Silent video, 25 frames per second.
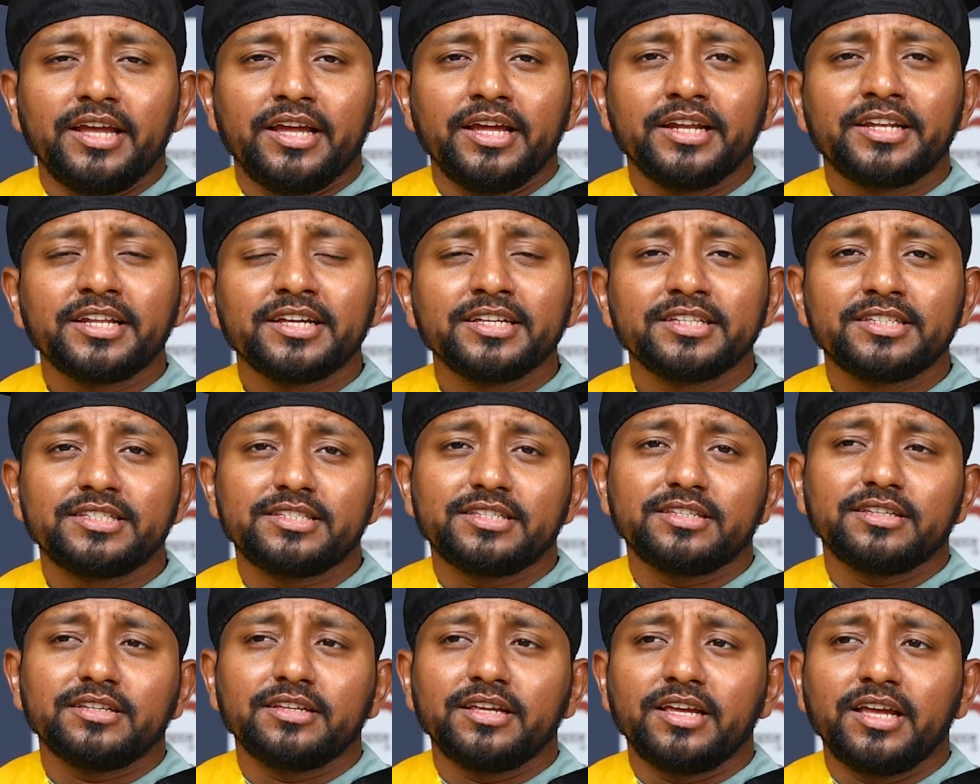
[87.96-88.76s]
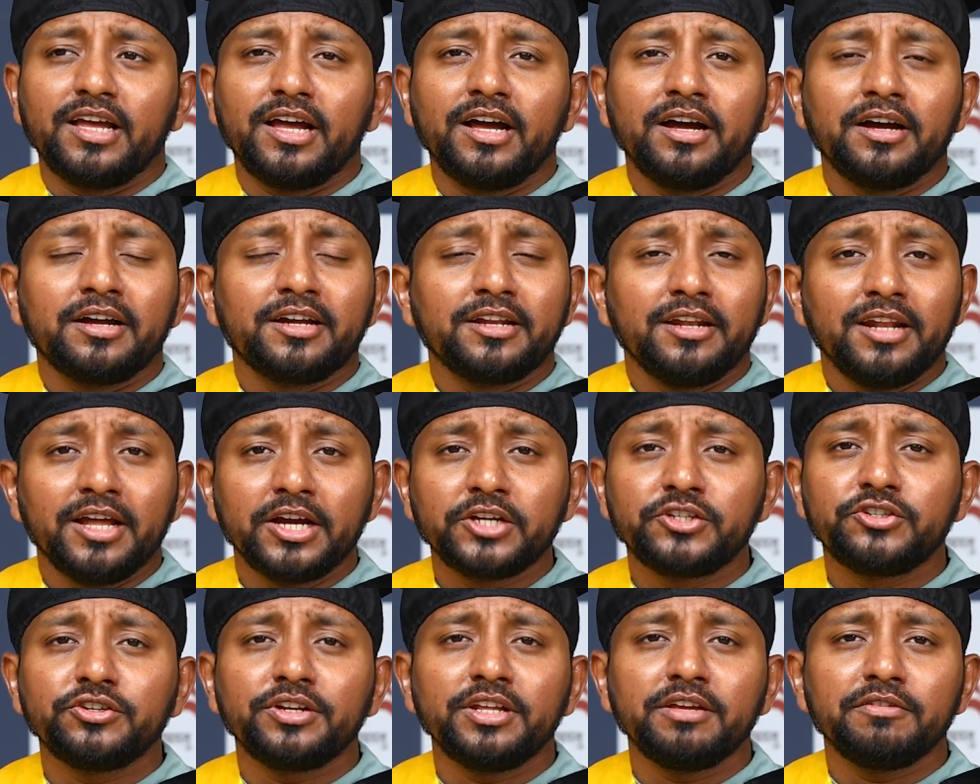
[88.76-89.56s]
It is a
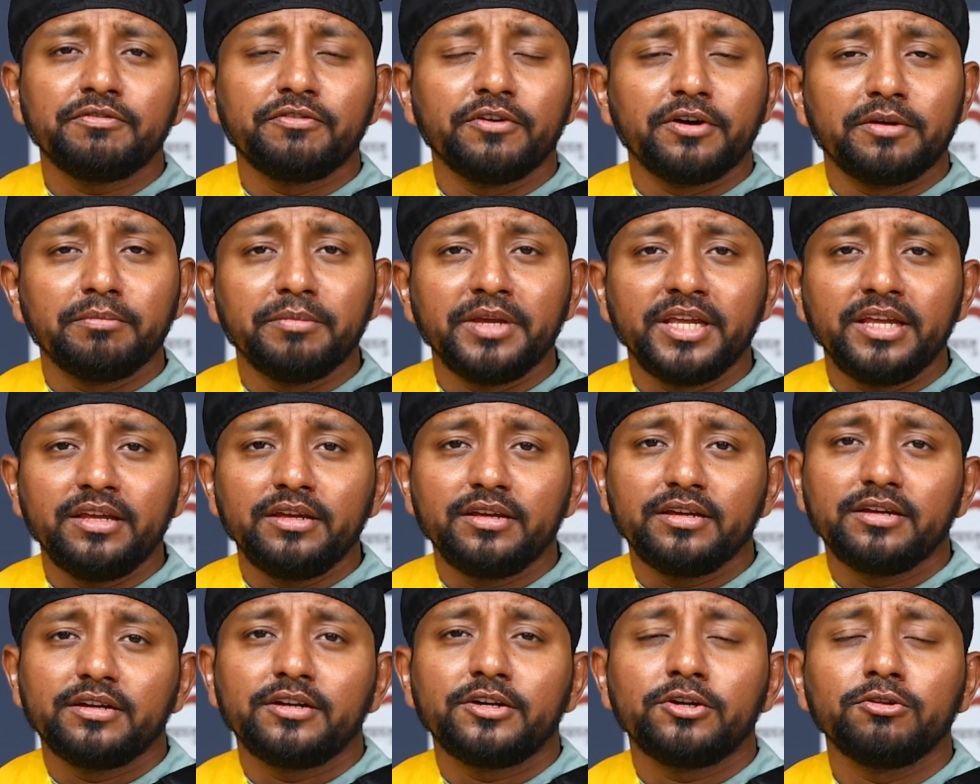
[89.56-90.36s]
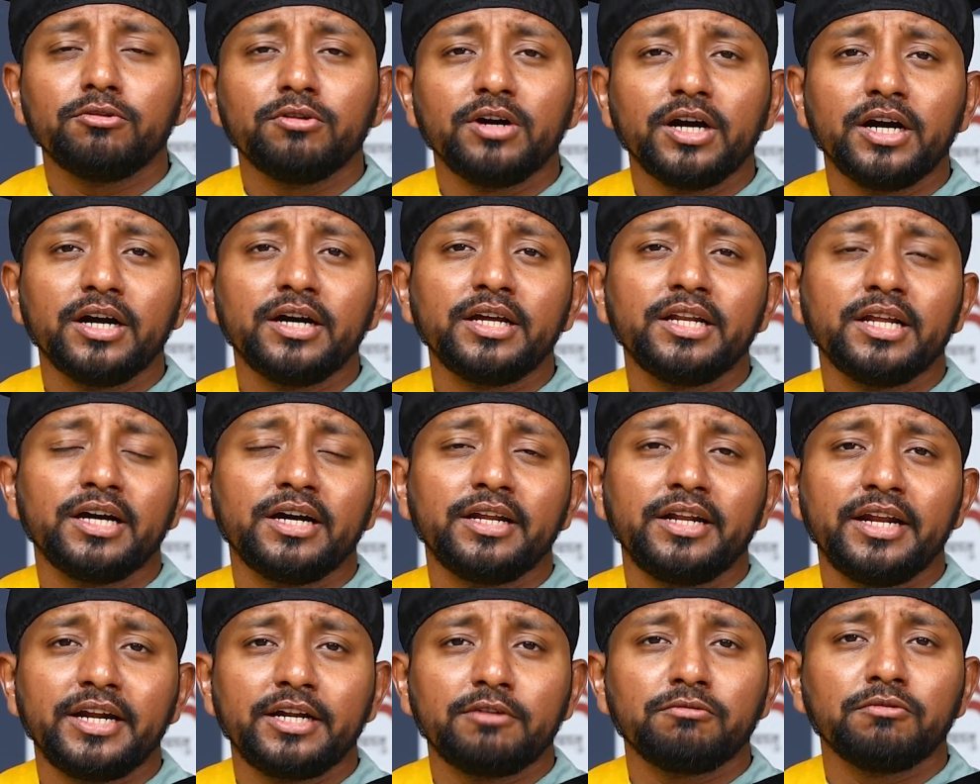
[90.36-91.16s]
luxury for me to earn
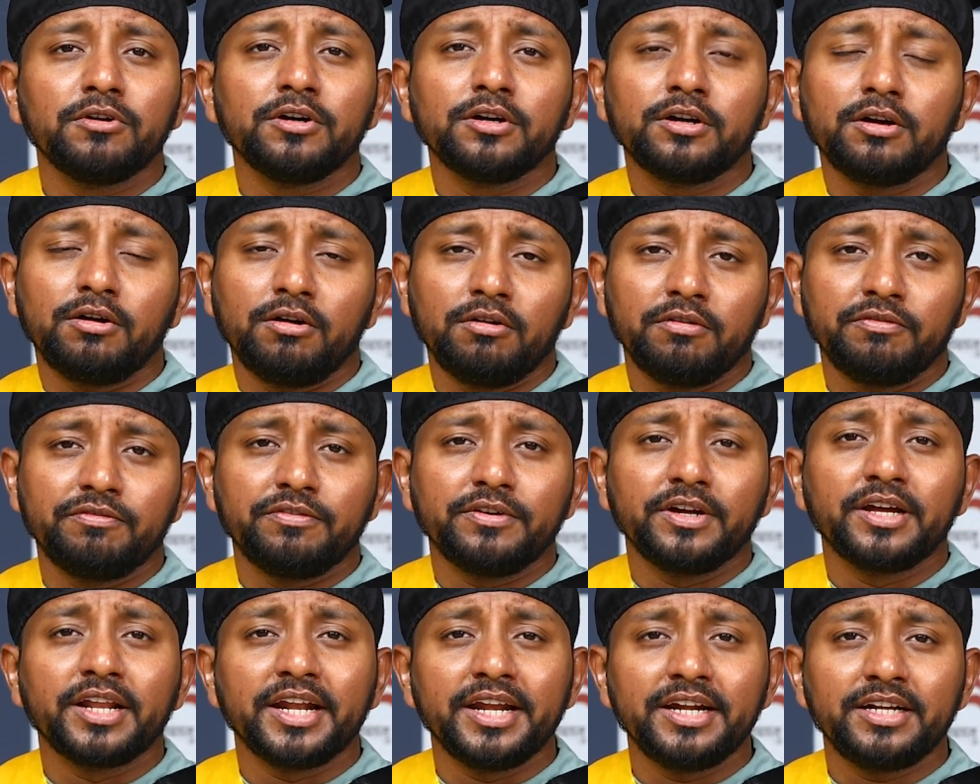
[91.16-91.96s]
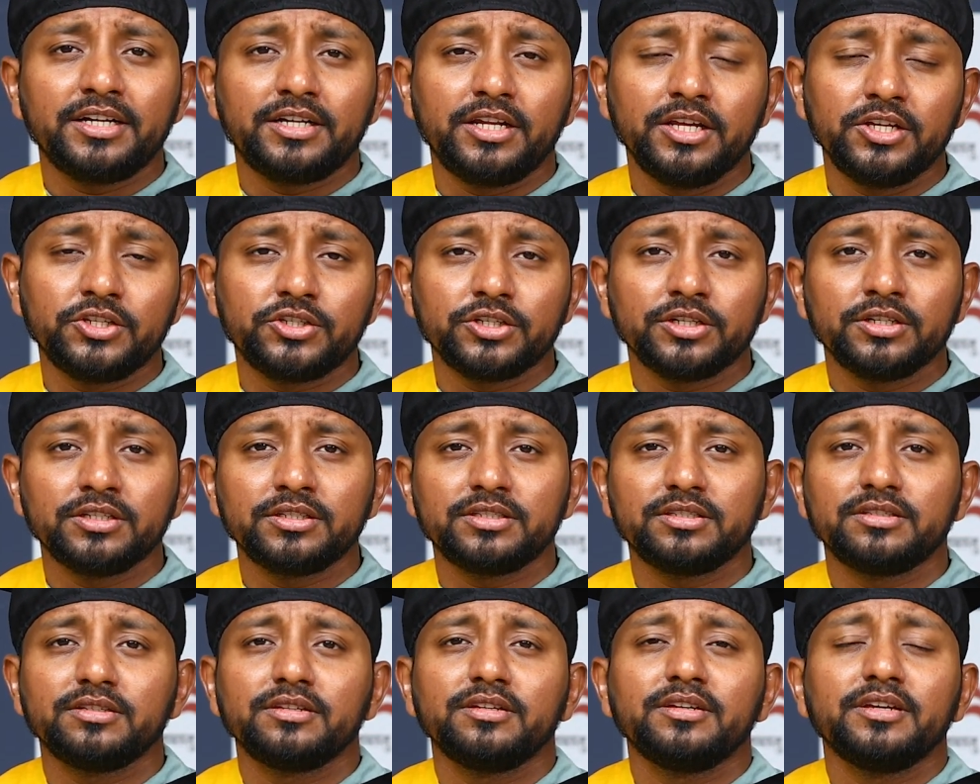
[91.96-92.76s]
a network of great
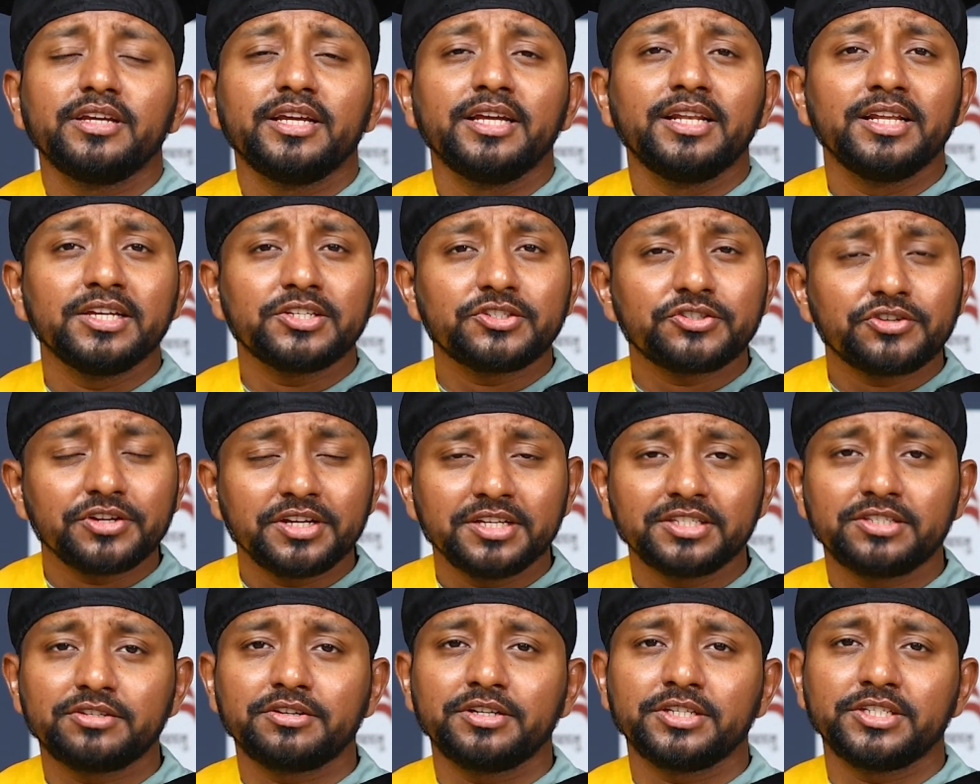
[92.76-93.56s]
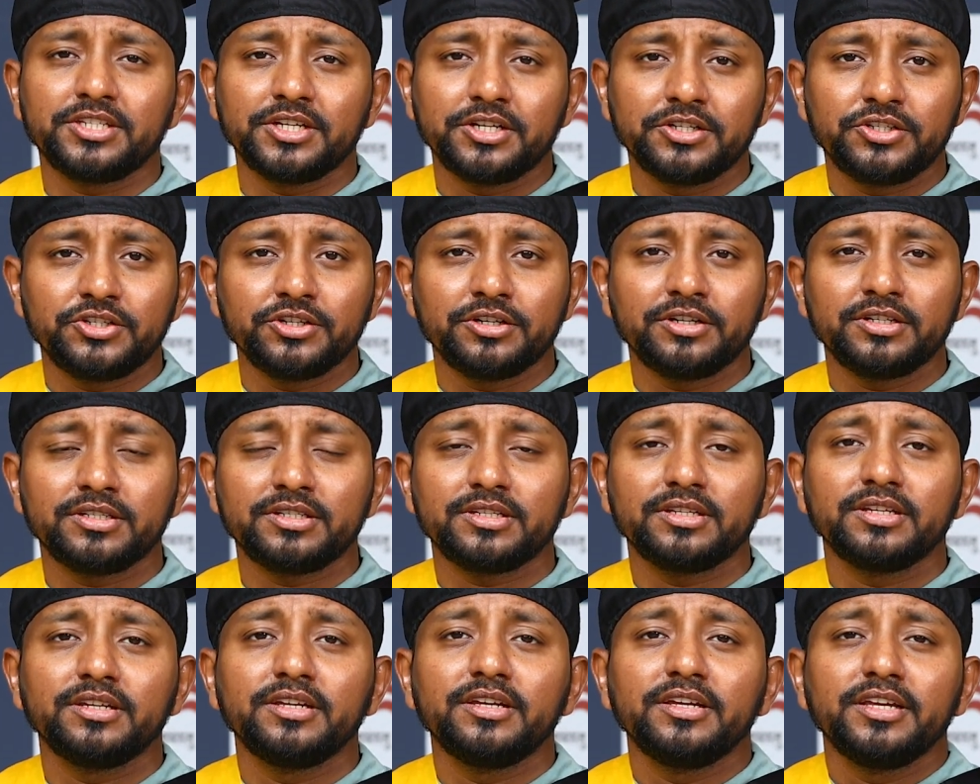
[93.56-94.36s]
teachers, illustrious
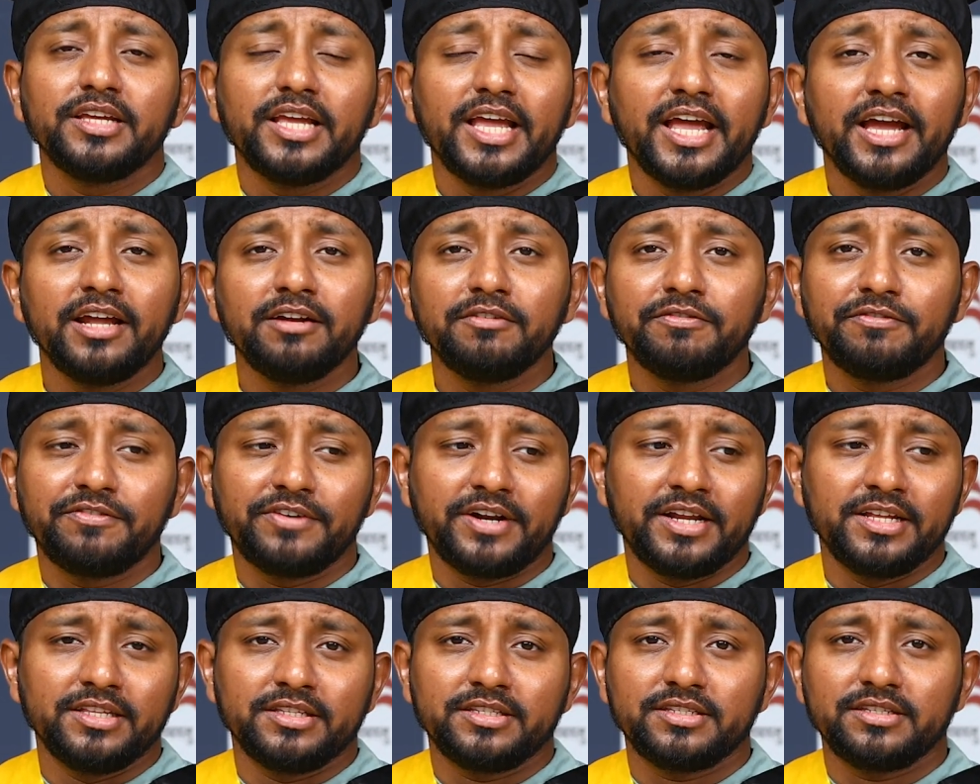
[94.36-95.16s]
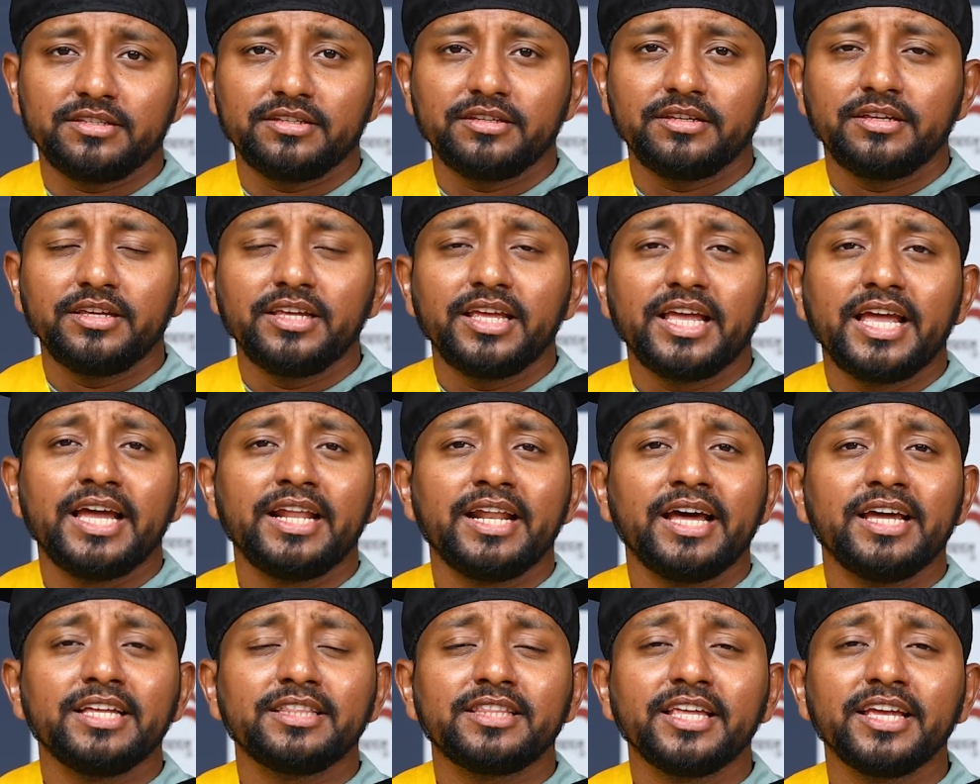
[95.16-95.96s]
researchers, and friends.
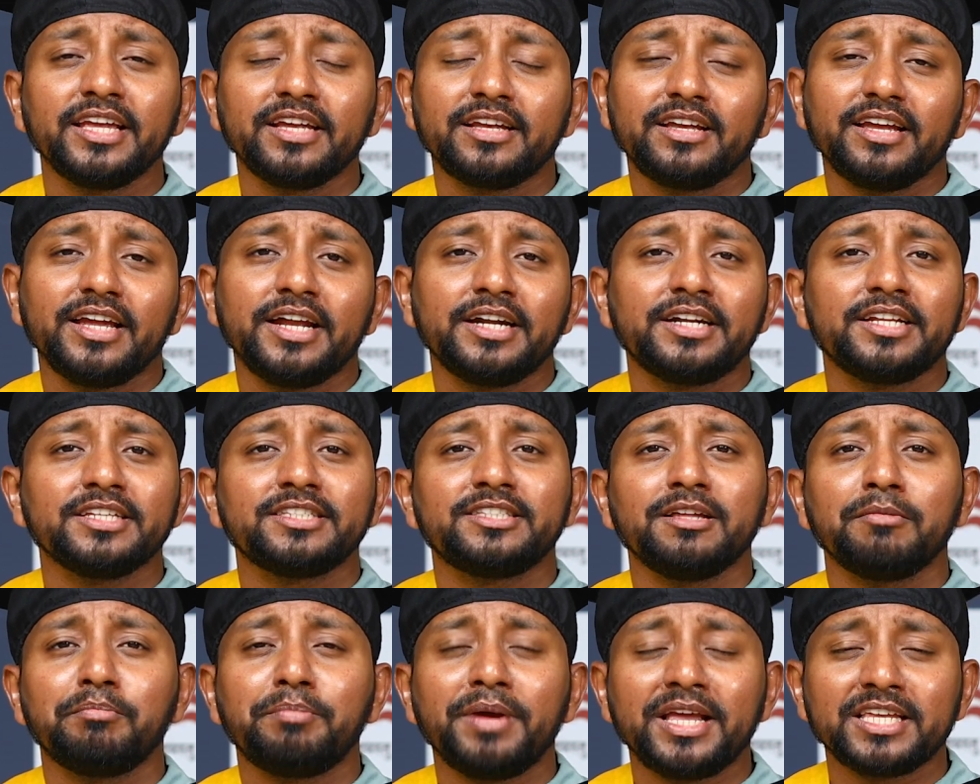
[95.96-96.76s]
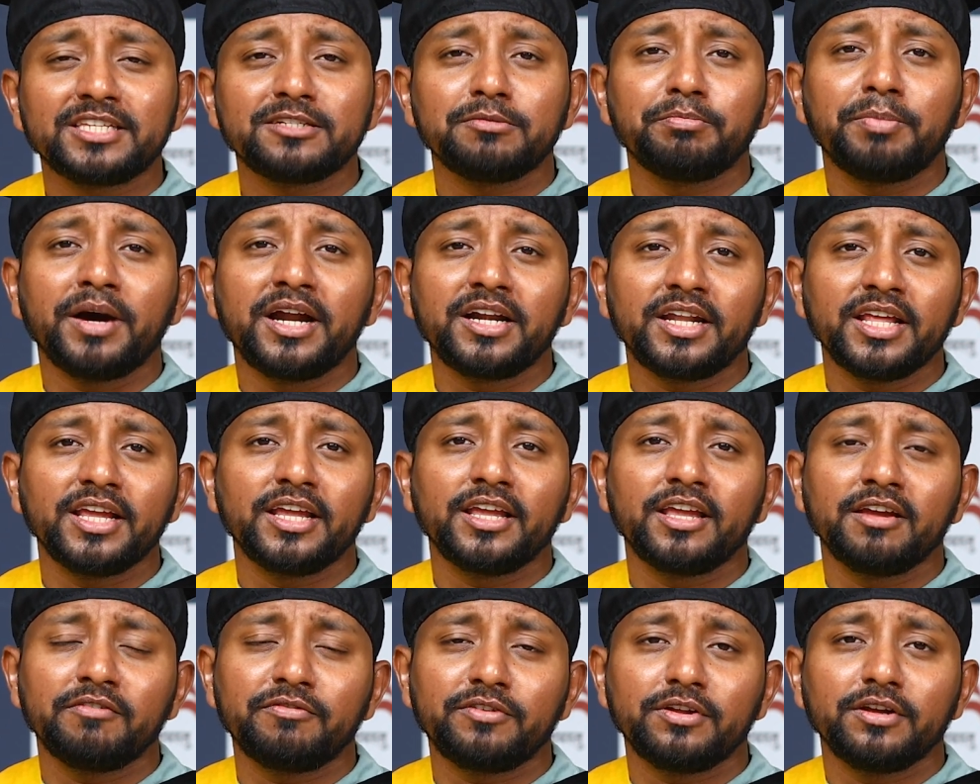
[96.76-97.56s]
And I think it is the best
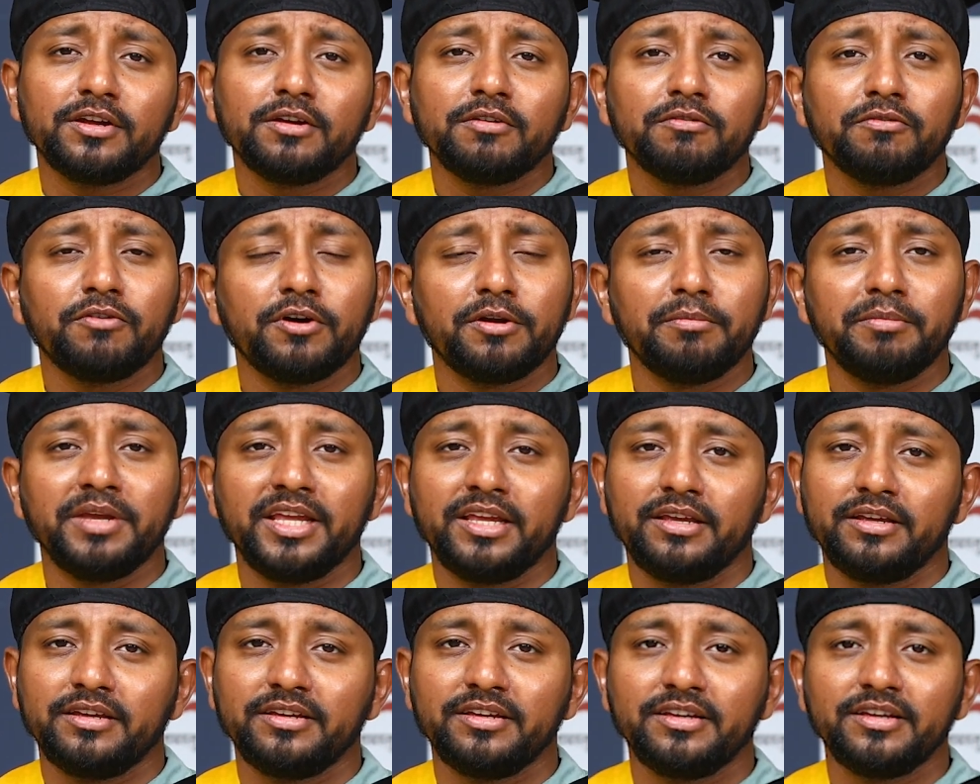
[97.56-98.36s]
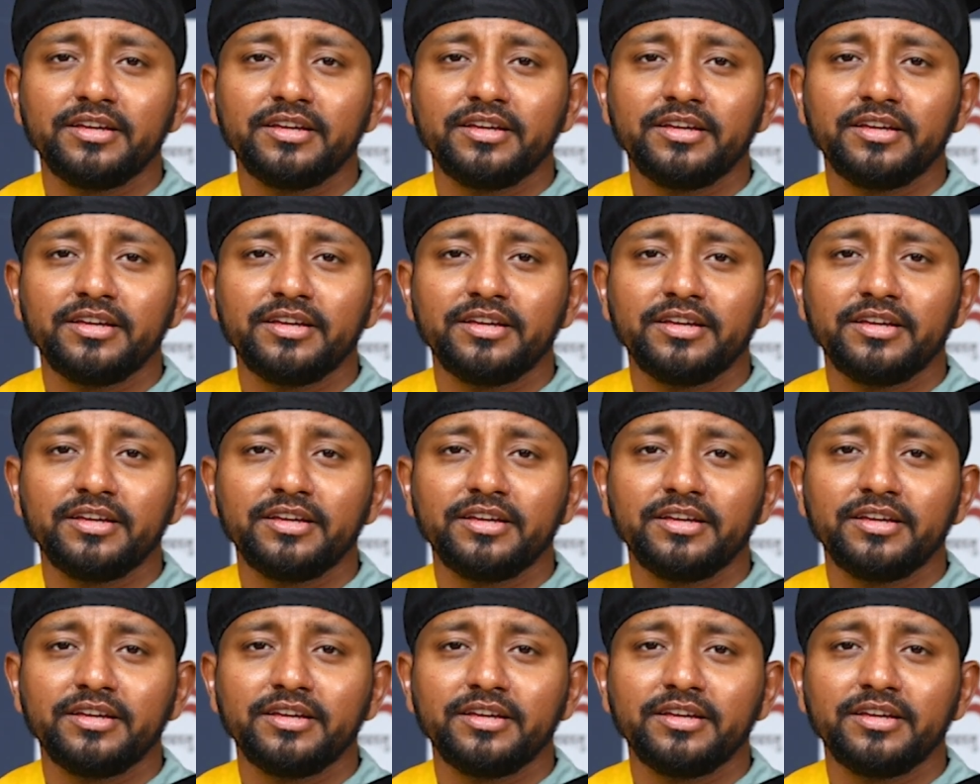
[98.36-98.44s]
parting gift for me.